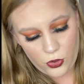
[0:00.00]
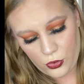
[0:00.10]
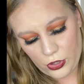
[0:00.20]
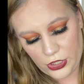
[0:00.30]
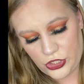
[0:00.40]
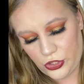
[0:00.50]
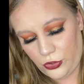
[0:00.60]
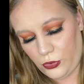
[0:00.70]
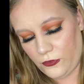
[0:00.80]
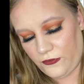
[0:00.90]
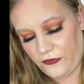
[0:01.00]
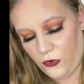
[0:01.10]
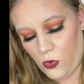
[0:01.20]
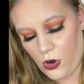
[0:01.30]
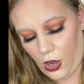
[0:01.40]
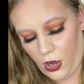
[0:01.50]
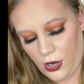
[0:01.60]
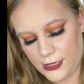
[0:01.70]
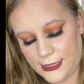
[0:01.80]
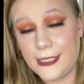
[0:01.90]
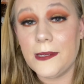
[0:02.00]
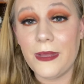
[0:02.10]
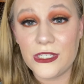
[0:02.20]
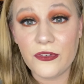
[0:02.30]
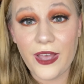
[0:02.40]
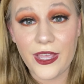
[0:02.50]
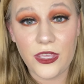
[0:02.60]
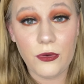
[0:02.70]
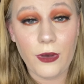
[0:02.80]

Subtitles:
hold on to for sentimental value.